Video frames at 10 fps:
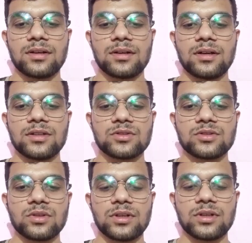
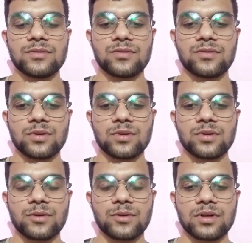cookies, biscuits
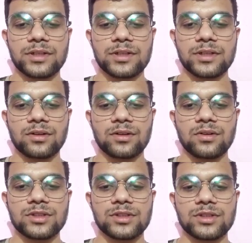also have been prepared.
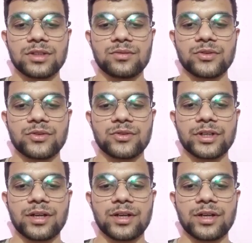Uh,